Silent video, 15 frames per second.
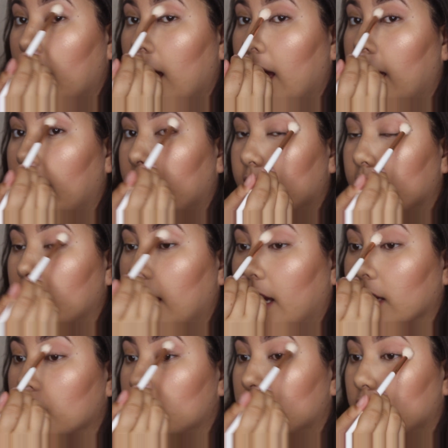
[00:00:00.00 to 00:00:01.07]
I
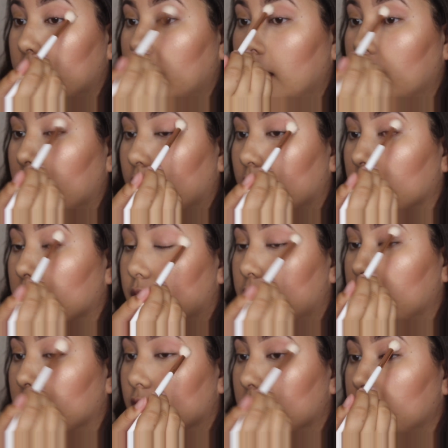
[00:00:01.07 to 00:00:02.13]
actually
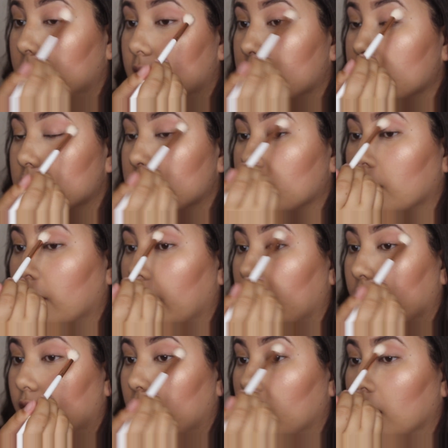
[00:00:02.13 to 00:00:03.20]
filmed this
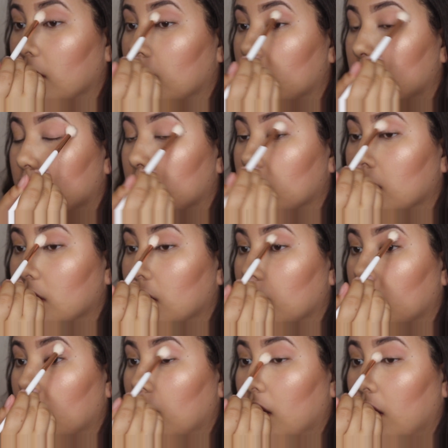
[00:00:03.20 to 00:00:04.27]
tutorial
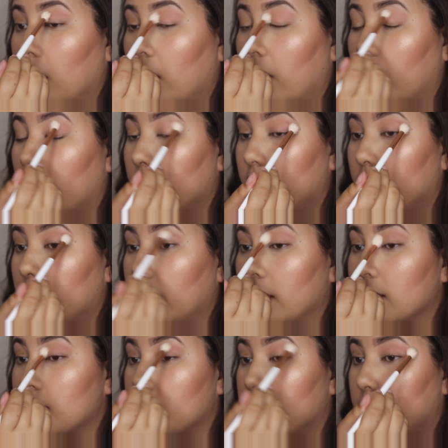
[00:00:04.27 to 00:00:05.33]
earlier
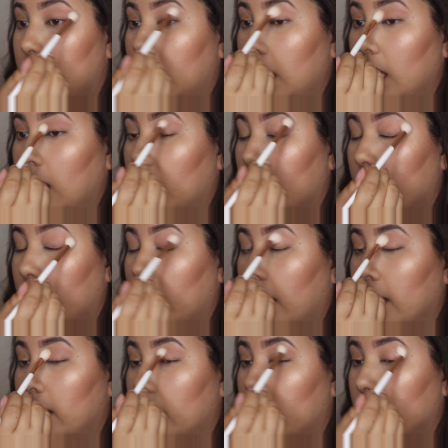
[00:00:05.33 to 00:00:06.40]
this week.
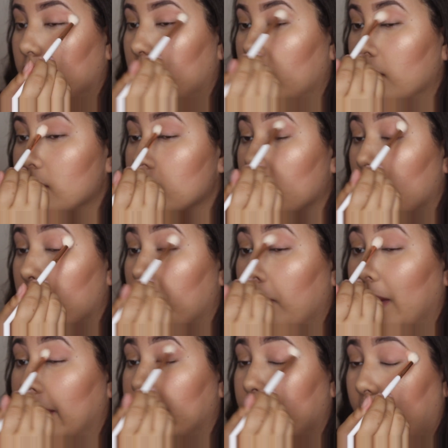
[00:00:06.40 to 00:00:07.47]
I think it was on
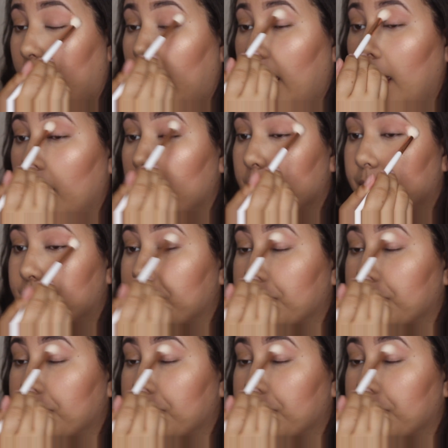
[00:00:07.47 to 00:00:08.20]
Monday,